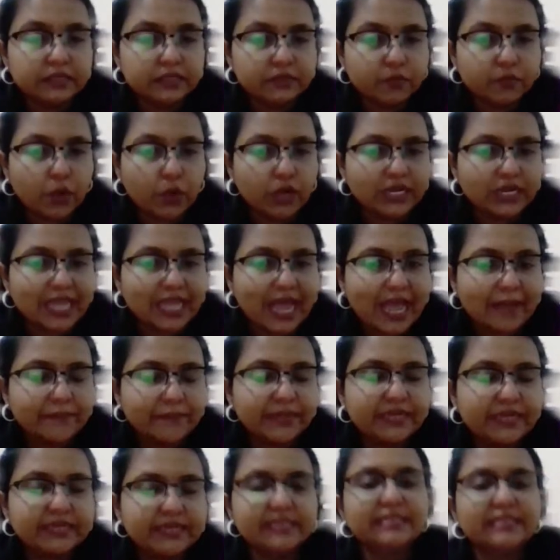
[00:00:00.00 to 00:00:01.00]
what
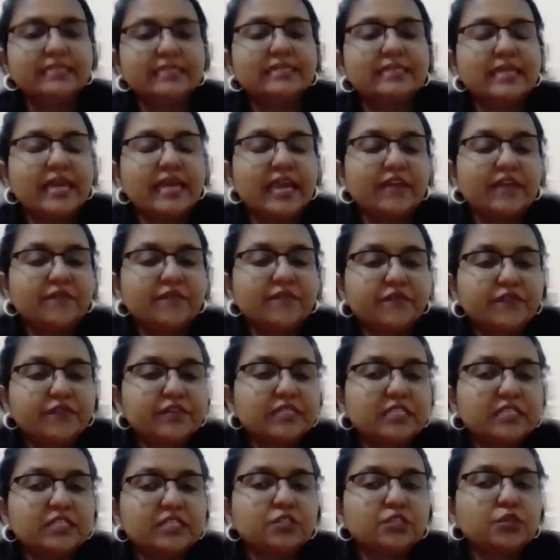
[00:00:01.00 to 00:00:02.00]
happened is the
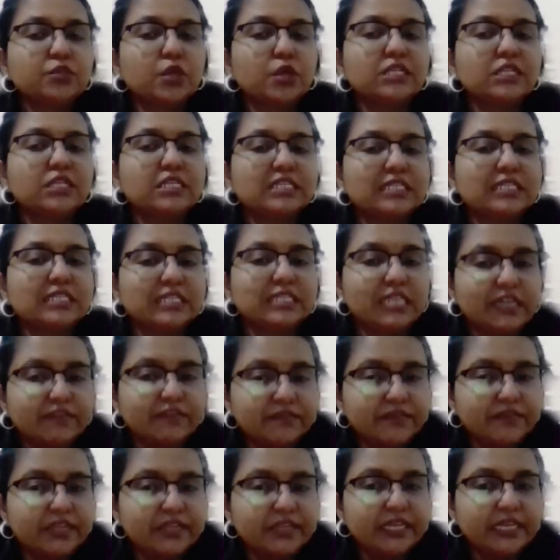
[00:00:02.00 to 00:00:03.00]
emphasis on the
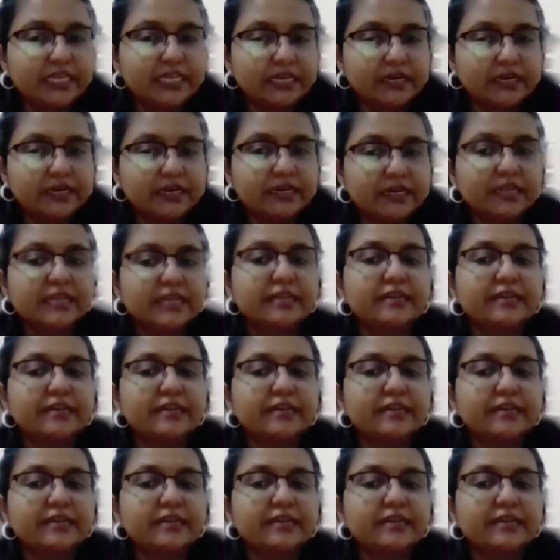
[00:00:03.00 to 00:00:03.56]
safety here